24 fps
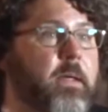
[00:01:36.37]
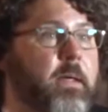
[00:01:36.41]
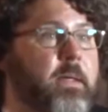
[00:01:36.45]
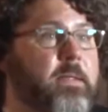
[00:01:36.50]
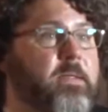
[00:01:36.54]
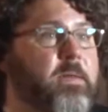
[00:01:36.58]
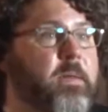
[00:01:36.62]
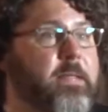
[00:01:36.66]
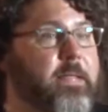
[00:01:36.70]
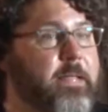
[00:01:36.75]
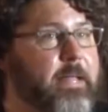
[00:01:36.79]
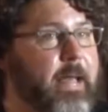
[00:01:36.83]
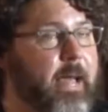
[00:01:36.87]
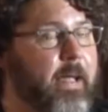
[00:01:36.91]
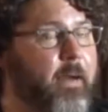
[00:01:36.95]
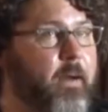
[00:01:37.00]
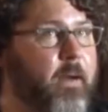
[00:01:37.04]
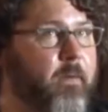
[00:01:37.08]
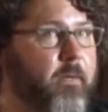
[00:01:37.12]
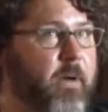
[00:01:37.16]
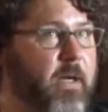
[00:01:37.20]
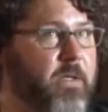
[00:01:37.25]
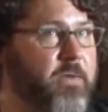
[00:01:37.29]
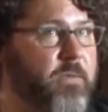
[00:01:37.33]
So I did that.
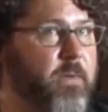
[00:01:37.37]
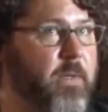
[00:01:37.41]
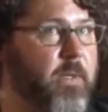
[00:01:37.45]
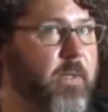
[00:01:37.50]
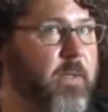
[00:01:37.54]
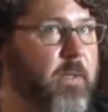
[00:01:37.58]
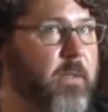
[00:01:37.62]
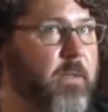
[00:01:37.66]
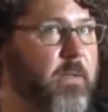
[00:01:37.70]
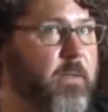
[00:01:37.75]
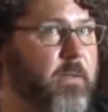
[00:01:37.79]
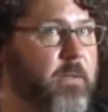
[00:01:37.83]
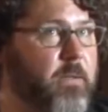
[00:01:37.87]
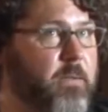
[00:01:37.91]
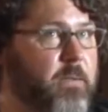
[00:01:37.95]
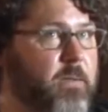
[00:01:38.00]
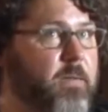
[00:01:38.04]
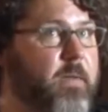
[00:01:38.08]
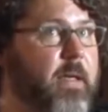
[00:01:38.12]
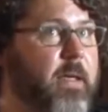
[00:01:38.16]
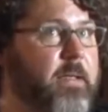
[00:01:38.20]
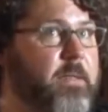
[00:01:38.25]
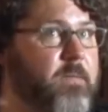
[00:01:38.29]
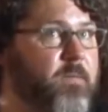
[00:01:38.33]
I graduated in
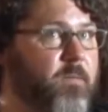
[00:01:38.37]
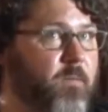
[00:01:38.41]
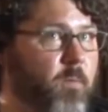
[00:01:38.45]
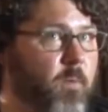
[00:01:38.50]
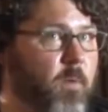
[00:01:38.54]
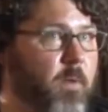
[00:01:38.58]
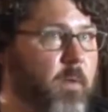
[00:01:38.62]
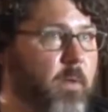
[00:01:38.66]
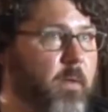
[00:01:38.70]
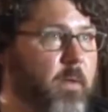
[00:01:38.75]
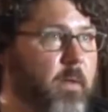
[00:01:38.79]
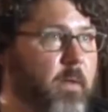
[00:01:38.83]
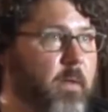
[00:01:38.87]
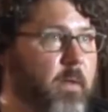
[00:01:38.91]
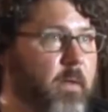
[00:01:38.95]
2004,